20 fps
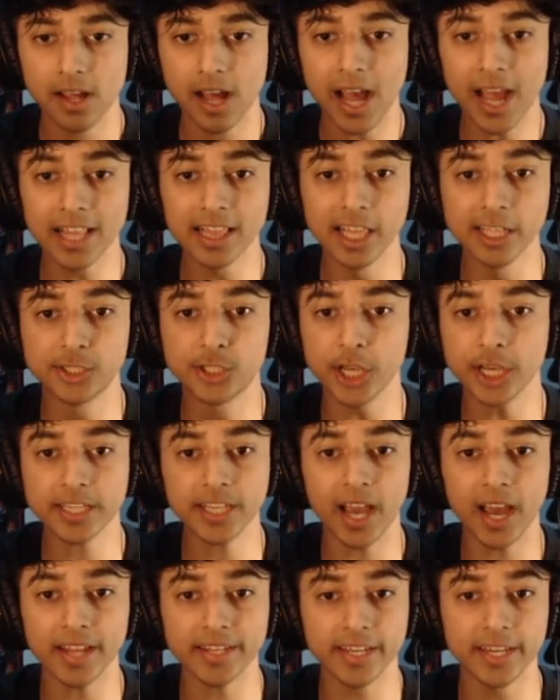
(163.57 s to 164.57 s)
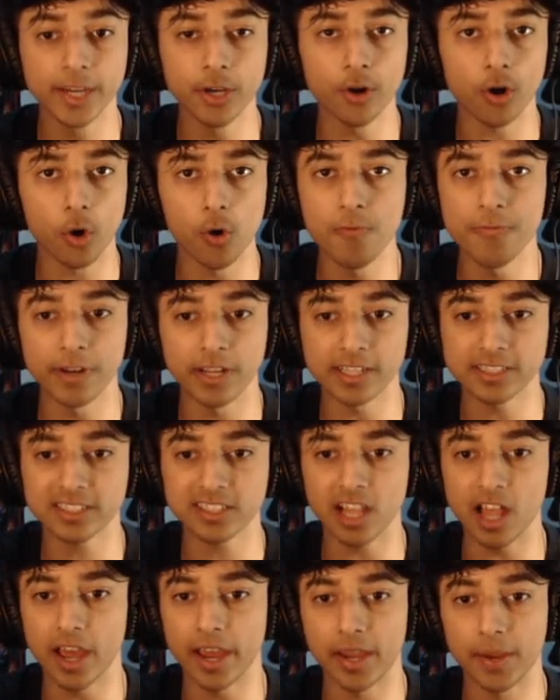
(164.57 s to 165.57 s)
I legit can't hear over the
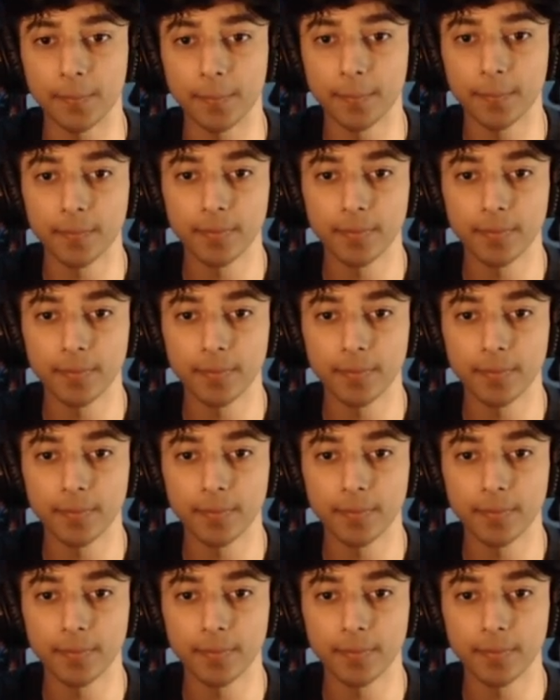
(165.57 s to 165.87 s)
slime.